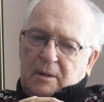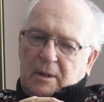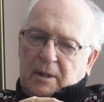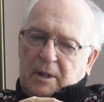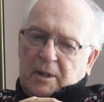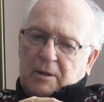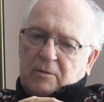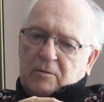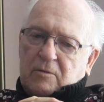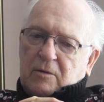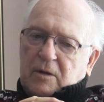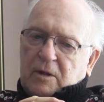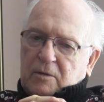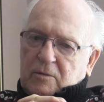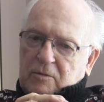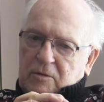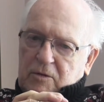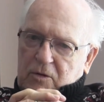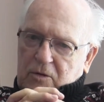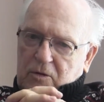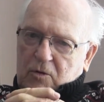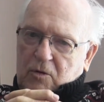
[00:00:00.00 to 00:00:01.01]
And when it
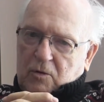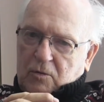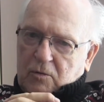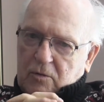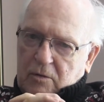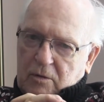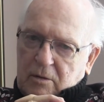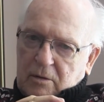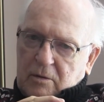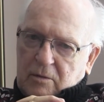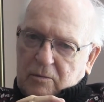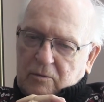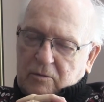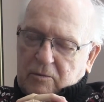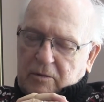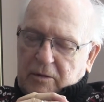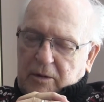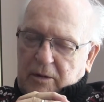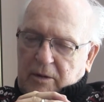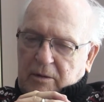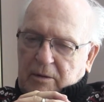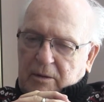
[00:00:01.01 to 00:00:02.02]
was colder,
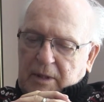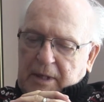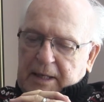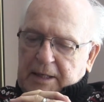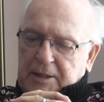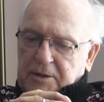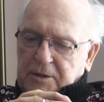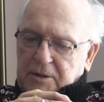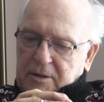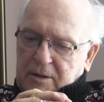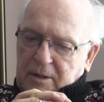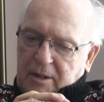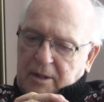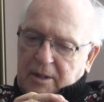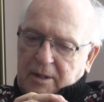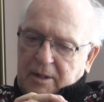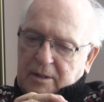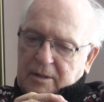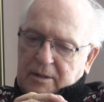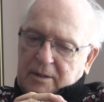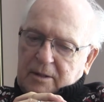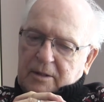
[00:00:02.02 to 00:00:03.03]
we ice
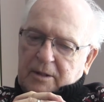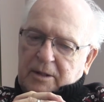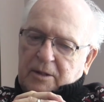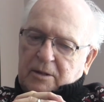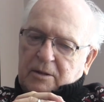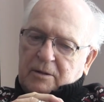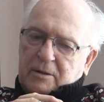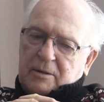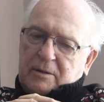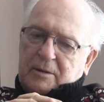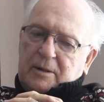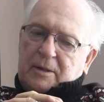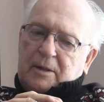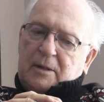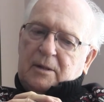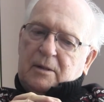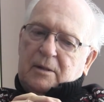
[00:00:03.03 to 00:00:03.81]
skated there.